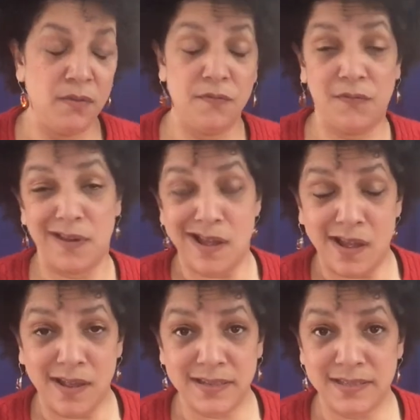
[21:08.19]

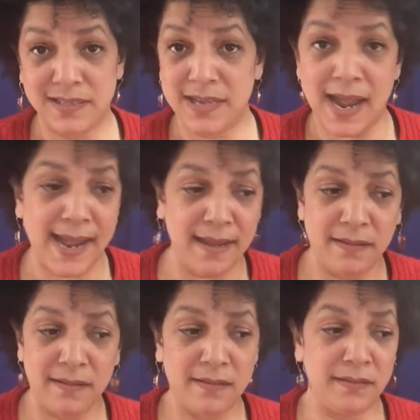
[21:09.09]
vlog
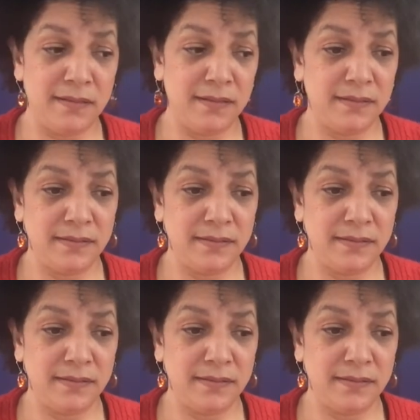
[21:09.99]
style